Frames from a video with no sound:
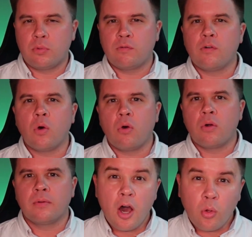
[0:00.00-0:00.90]
for.
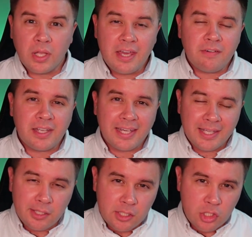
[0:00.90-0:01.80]
I'll leave a link in the
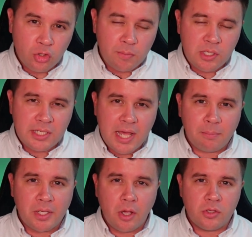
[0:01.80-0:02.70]
description down
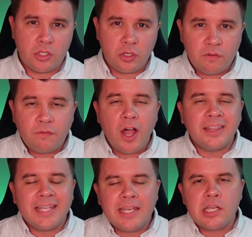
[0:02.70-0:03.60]
below so you can find the
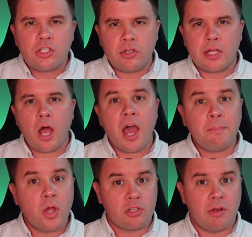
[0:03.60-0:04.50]
industry guide
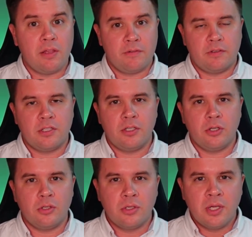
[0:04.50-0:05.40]
most relevant to you.
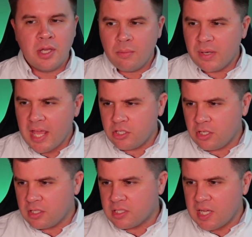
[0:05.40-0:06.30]
But as you can
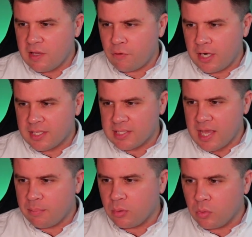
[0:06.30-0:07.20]
see, for an
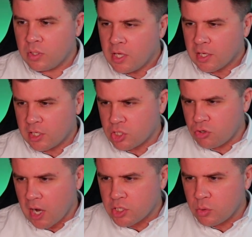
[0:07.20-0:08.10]
example,
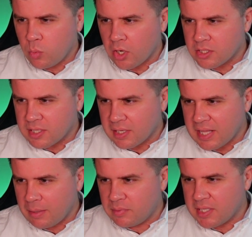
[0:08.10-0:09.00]
construction workers can claim
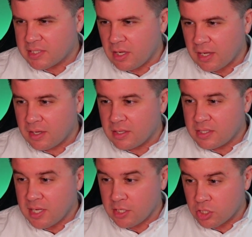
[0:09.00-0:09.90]
things like
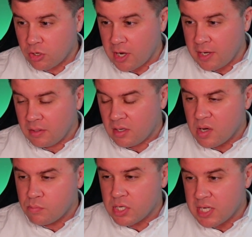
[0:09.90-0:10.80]
sunscreen,
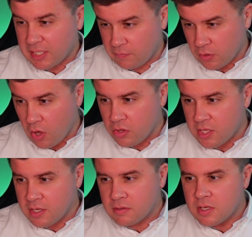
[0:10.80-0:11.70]
protective clothing,
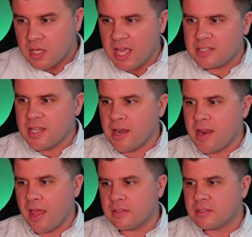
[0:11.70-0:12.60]
and sun
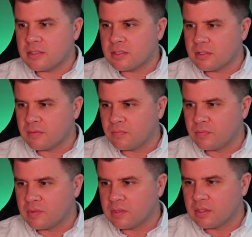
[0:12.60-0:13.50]
hats. A
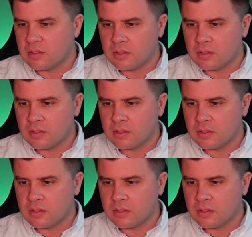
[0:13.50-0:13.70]
key tip